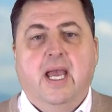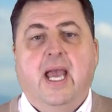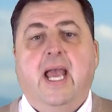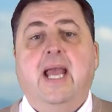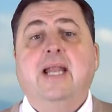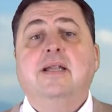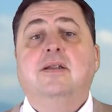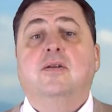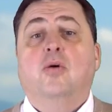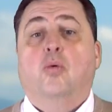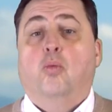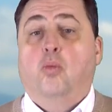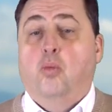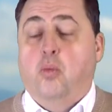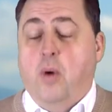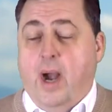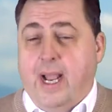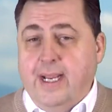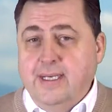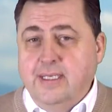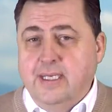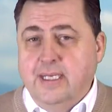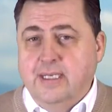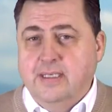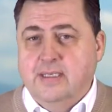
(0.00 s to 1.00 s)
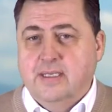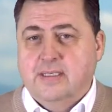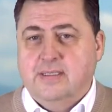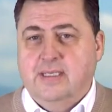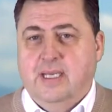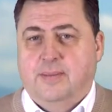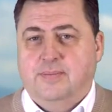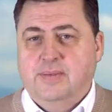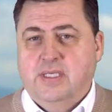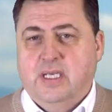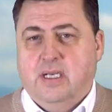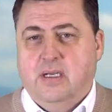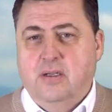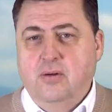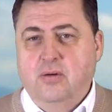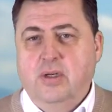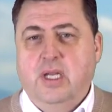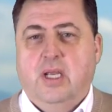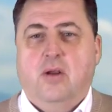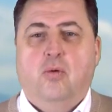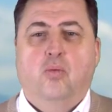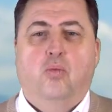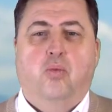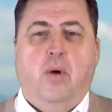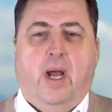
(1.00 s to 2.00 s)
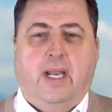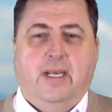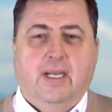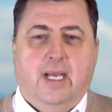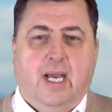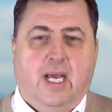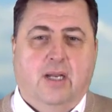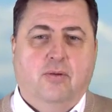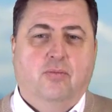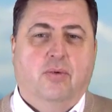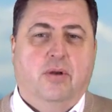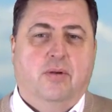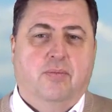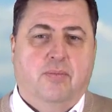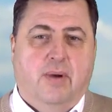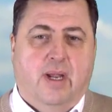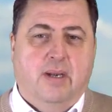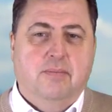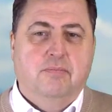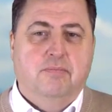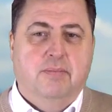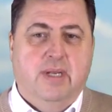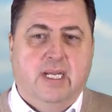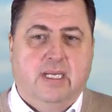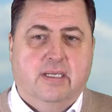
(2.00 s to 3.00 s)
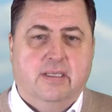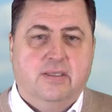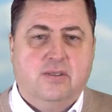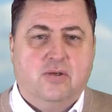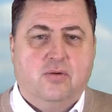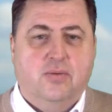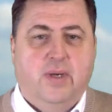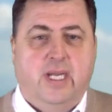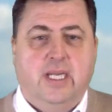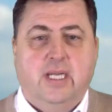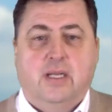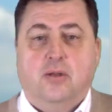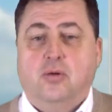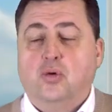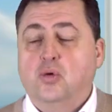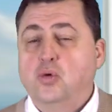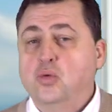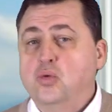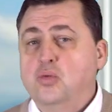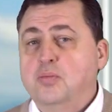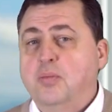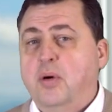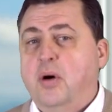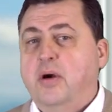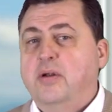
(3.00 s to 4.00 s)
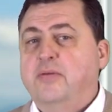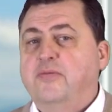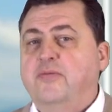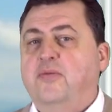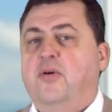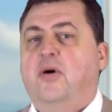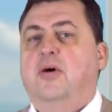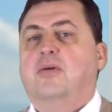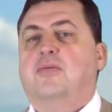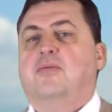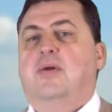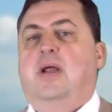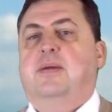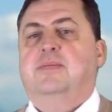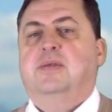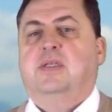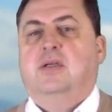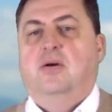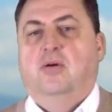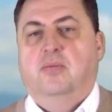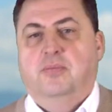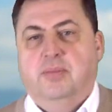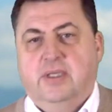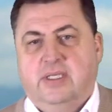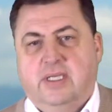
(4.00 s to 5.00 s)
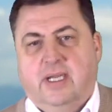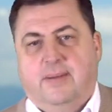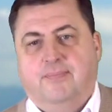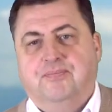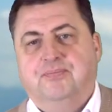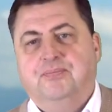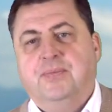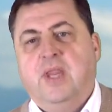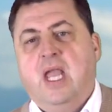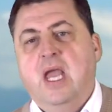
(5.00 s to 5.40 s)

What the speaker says: and wide intercepts including 101 meters grading 2.4 grams gold per ton.